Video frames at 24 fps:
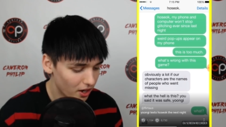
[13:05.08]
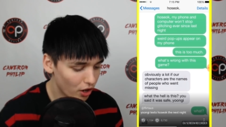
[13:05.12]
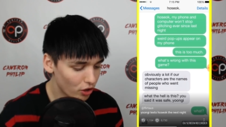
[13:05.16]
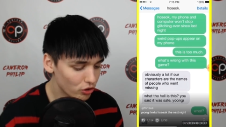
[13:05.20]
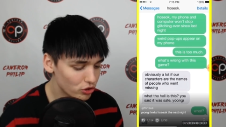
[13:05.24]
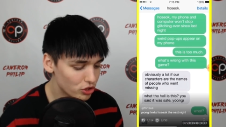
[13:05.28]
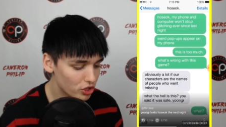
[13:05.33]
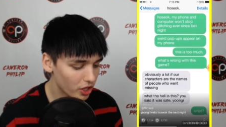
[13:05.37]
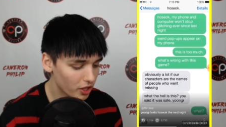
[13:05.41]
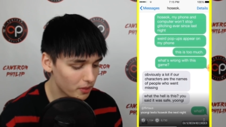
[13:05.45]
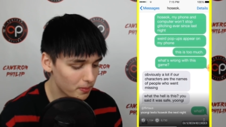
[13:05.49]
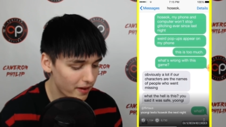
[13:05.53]

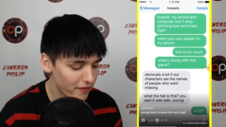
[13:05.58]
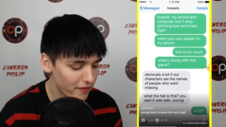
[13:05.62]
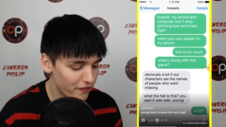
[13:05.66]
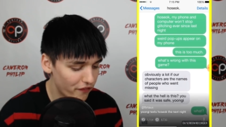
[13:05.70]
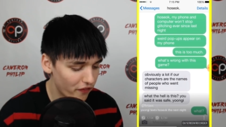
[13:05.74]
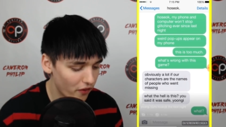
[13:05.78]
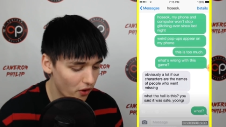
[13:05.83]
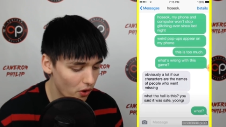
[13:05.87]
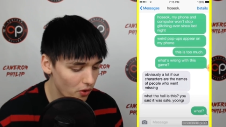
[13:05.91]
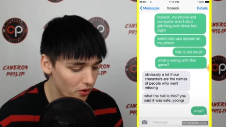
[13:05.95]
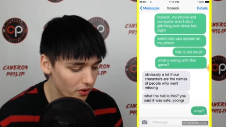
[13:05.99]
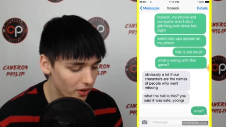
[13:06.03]
Hosuk, my
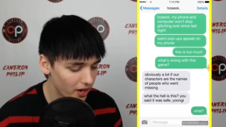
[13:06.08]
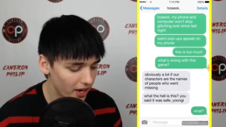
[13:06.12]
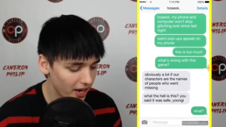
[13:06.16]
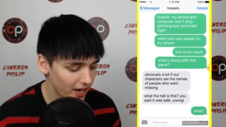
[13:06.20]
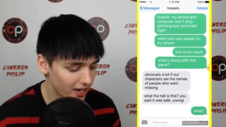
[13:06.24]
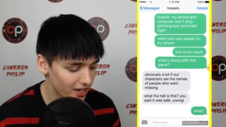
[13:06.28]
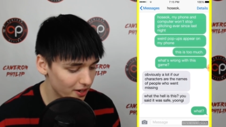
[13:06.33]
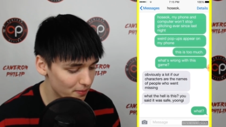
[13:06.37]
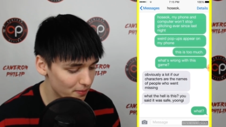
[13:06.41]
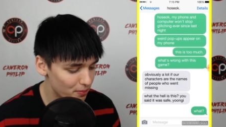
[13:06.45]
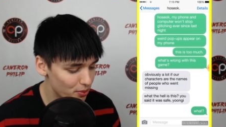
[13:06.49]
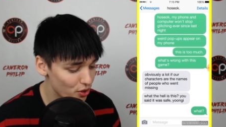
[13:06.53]
phone
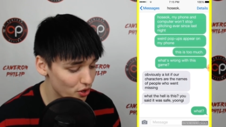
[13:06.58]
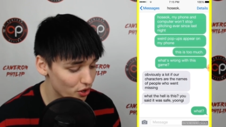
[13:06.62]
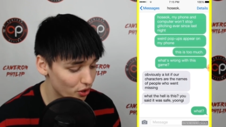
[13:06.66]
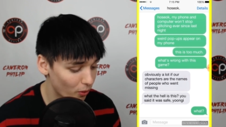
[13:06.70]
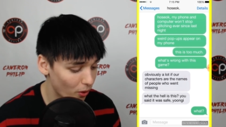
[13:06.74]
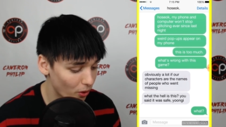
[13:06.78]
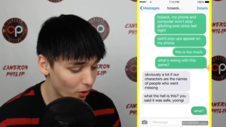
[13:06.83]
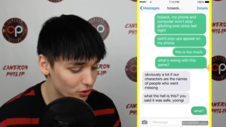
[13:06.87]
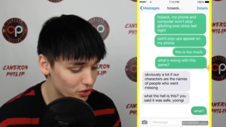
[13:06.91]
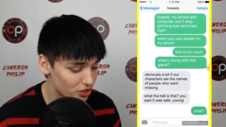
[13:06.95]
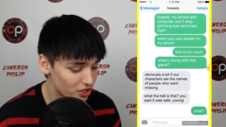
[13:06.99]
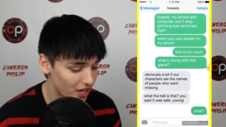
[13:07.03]
and computer
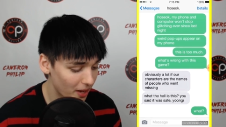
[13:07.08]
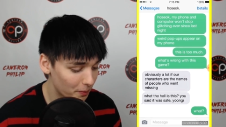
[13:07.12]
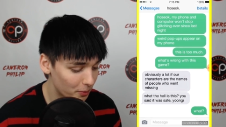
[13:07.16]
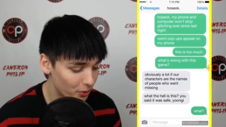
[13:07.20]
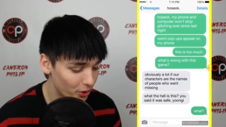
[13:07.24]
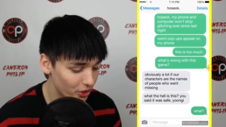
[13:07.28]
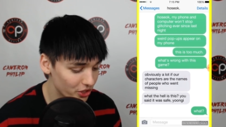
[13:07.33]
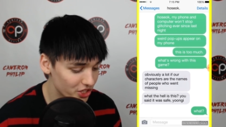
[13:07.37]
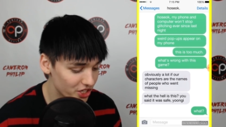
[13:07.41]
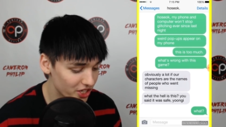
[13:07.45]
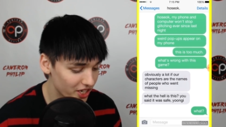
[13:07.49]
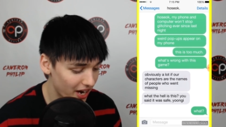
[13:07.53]
won't stop
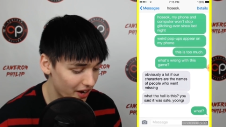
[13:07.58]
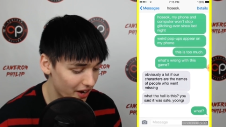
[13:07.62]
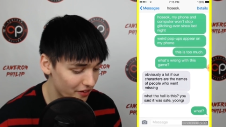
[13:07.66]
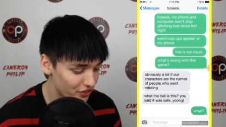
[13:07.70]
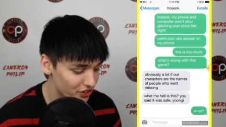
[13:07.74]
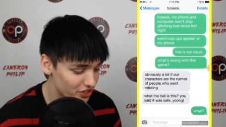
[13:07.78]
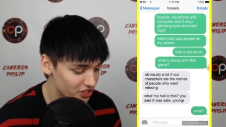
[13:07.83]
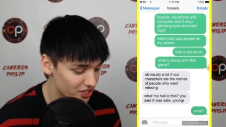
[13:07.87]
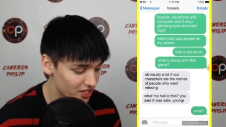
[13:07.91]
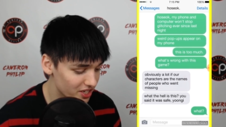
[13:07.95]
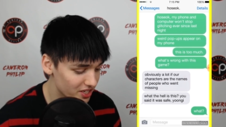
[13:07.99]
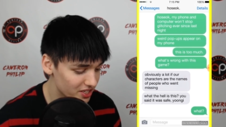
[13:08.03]
glitching ever
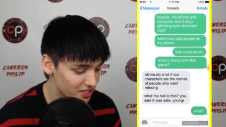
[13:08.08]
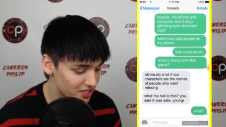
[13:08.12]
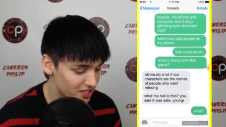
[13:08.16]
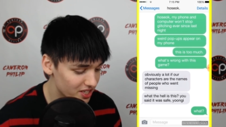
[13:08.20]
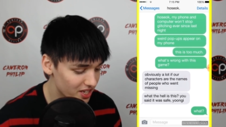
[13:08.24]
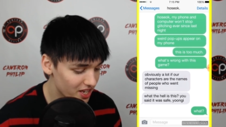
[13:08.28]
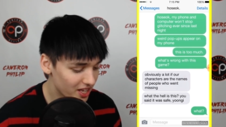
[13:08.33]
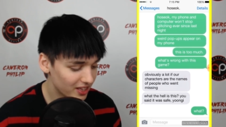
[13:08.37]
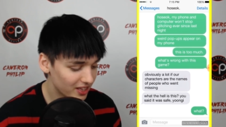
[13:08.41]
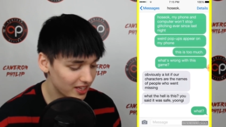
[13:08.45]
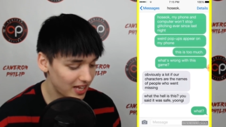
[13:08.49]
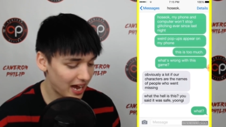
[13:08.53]
since
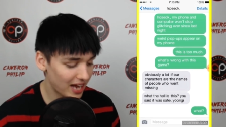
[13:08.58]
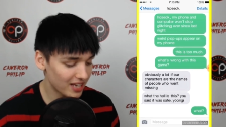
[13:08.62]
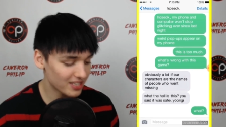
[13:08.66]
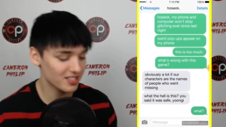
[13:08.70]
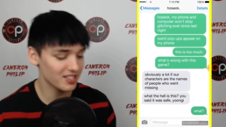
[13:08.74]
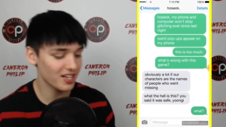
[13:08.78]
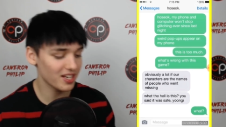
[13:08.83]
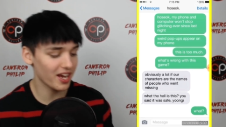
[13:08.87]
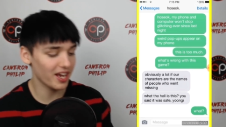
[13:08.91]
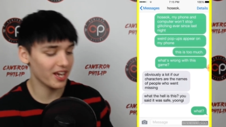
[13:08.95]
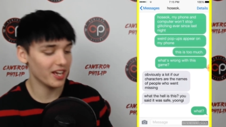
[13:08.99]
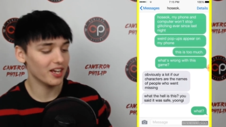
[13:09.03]
last
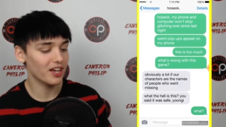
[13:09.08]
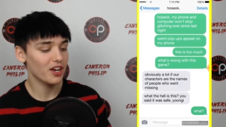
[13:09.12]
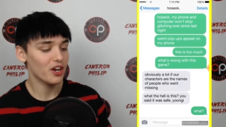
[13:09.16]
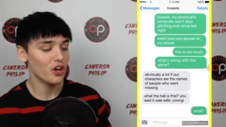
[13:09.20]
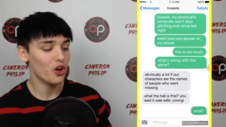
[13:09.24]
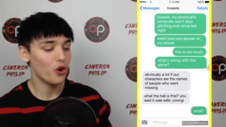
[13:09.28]
night.